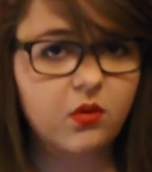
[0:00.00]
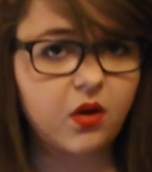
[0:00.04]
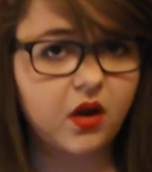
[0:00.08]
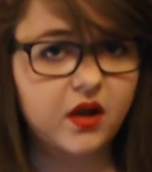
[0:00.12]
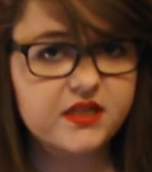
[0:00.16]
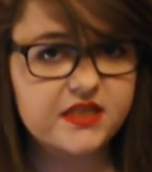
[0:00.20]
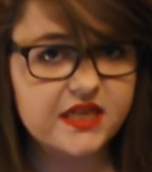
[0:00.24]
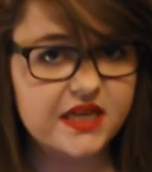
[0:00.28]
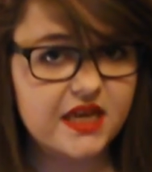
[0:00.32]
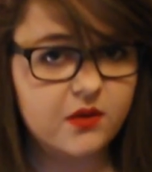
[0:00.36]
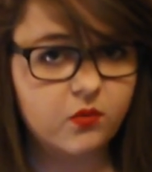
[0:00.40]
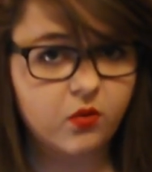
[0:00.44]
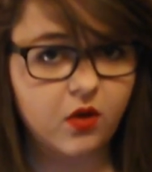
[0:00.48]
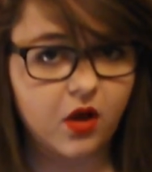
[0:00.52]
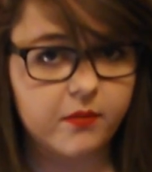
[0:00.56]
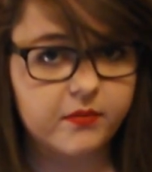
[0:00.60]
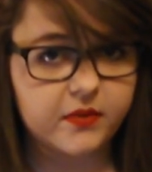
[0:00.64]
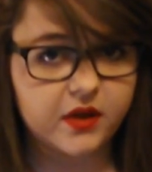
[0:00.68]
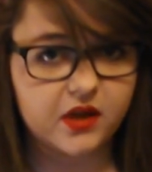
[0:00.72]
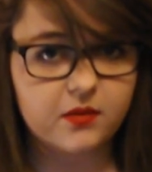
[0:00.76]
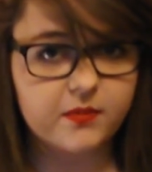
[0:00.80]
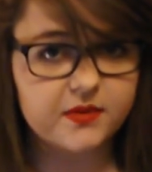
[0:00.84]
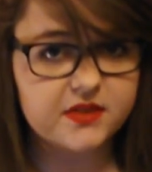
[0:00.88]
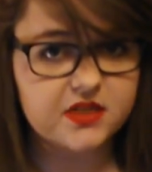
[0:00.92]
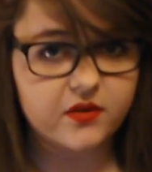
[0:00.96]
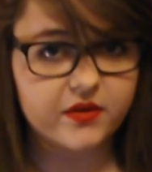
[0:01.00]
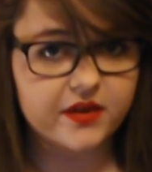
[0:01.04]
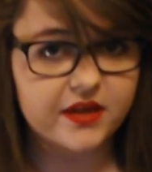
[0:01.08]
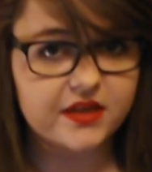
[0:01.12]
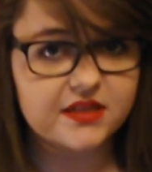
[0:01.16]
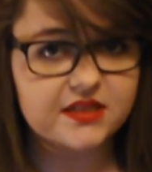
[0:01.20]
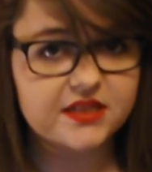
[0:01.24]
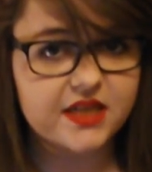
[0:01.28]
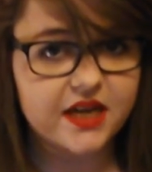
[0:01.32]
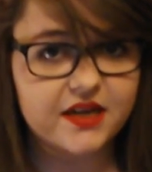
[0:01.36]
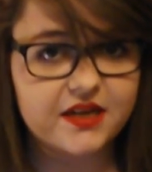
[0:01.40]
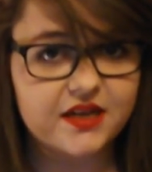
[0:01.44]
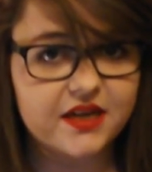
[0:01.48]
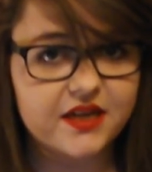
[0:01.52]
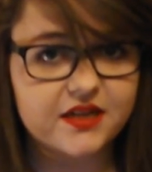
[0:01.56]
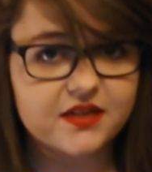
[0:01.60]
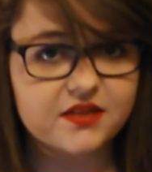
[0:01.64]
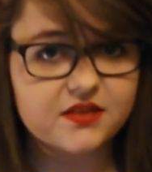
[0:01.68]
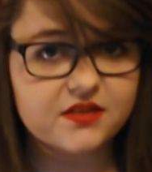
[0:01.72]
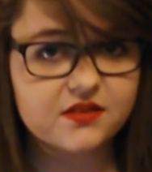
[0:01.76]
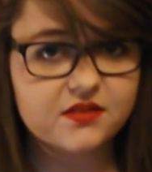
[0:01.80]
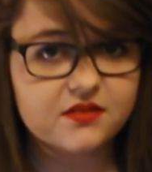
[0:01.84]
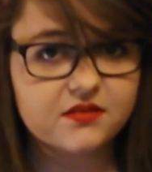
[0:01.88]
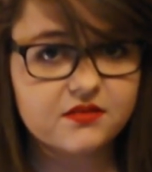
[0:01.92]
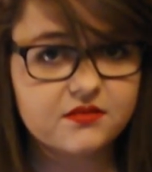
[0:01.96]
idea what I'm going to be doing in 10
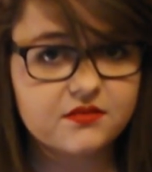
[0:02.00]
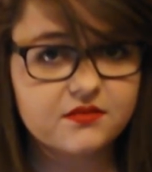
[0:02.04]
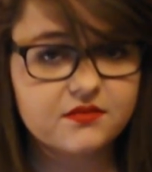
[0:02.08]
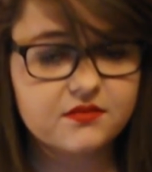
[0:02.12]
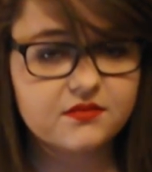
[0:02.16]
years.